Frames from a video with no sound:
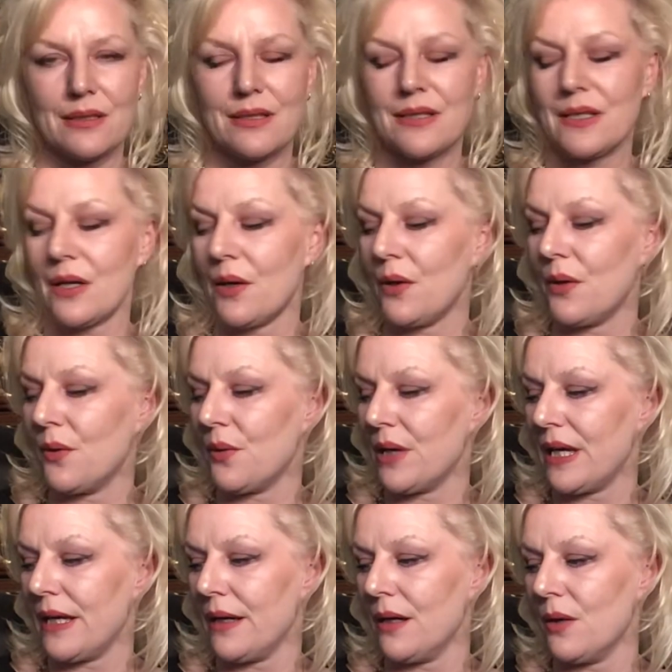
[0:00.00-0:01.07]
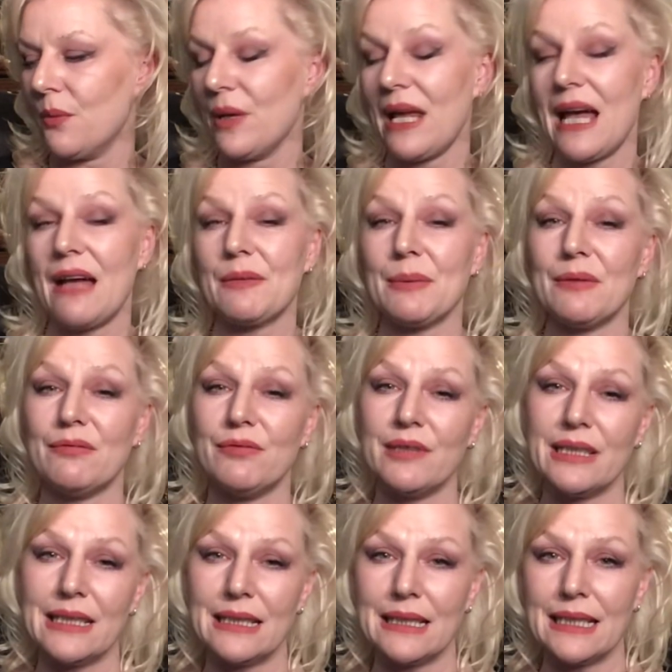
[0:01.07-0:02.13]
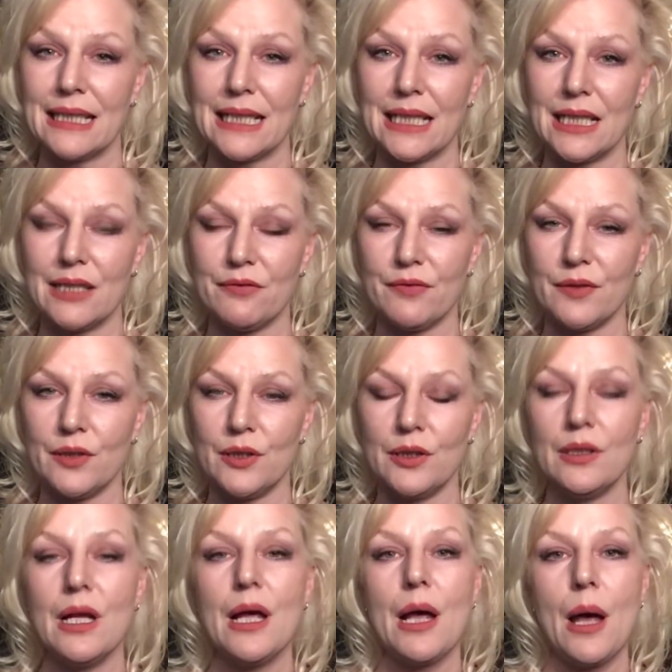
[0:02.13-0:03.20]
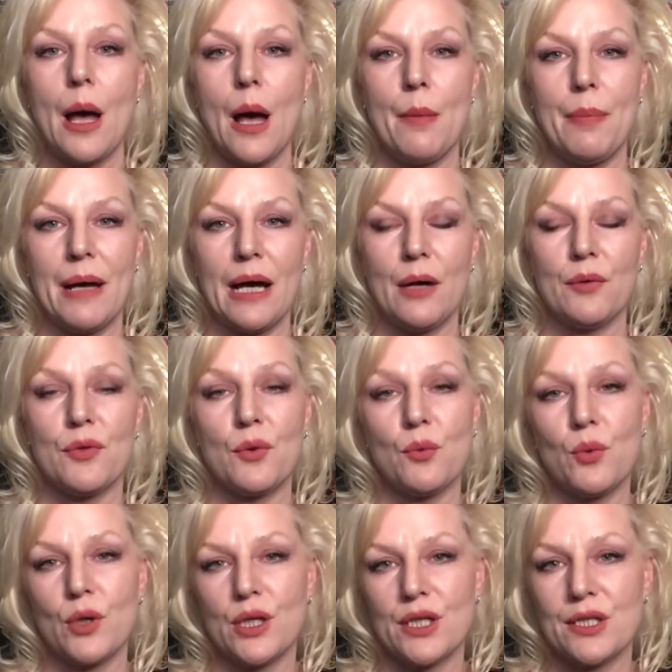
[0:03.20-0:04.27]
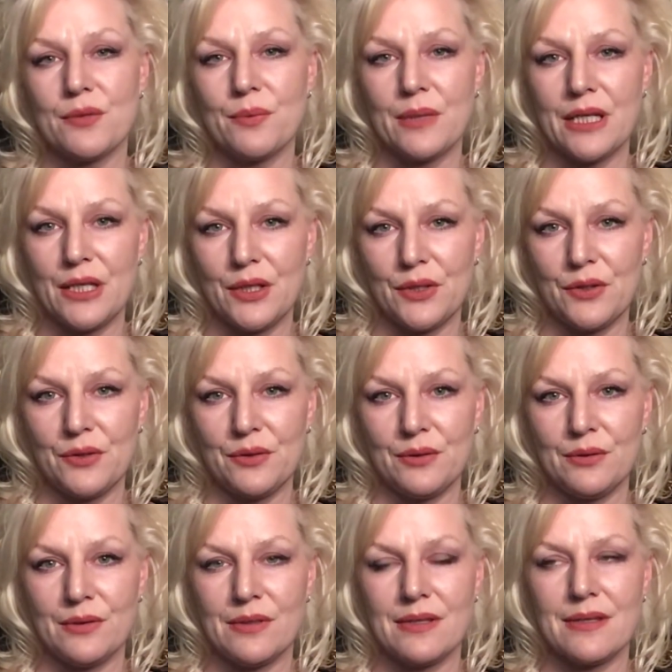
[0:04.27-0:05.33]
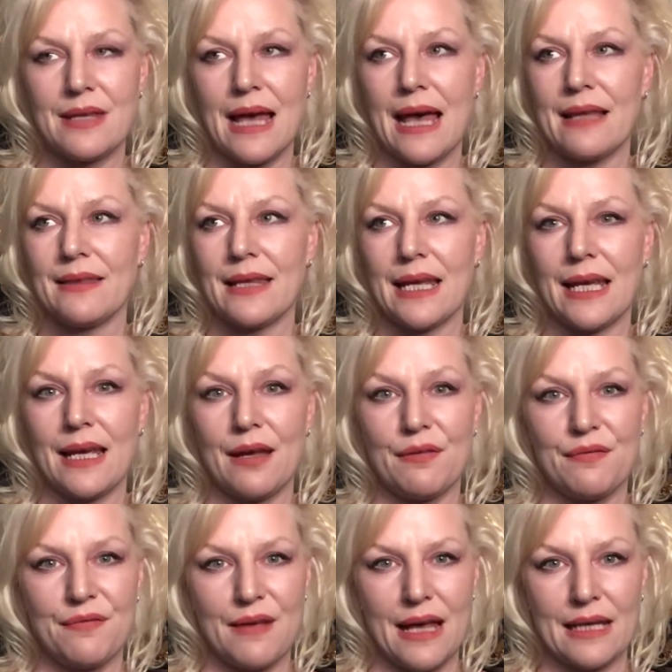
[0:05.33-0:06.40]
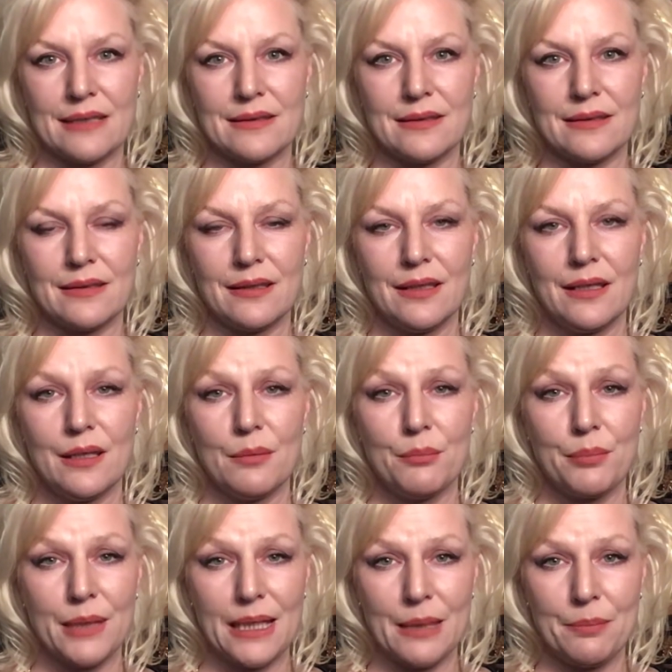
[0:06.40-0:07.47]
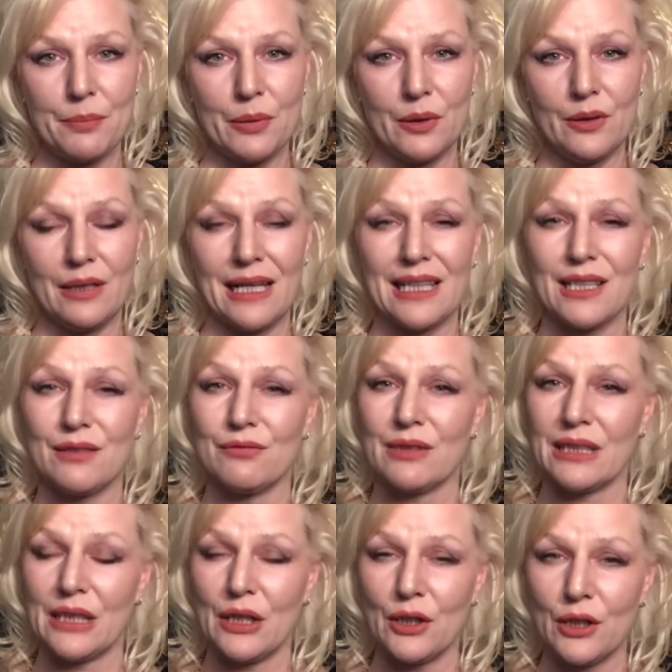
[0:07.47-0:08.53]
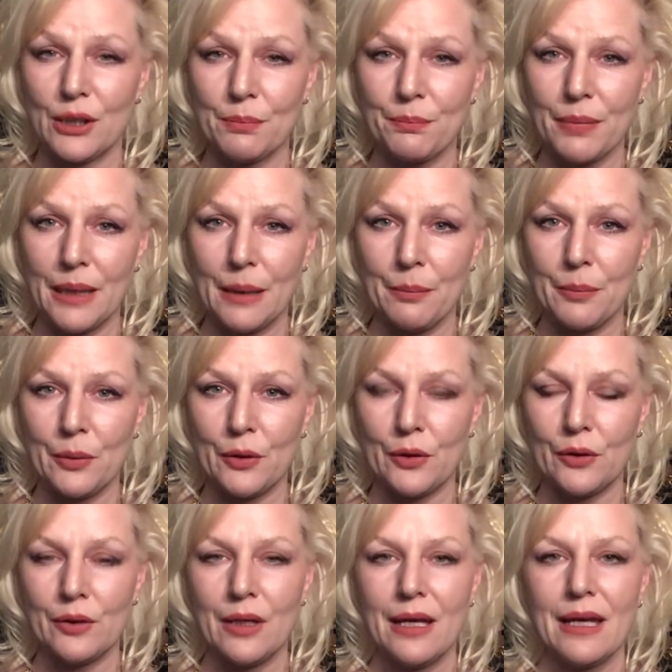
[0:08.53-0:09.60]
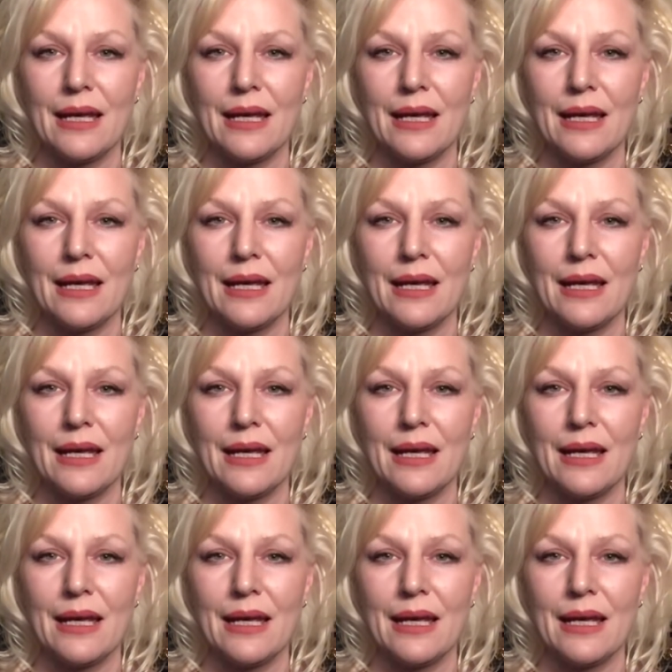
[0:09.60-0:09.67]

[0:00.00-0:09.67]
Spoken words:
So here we have to be really careful about the words we use, that they affect people and can really hurt people.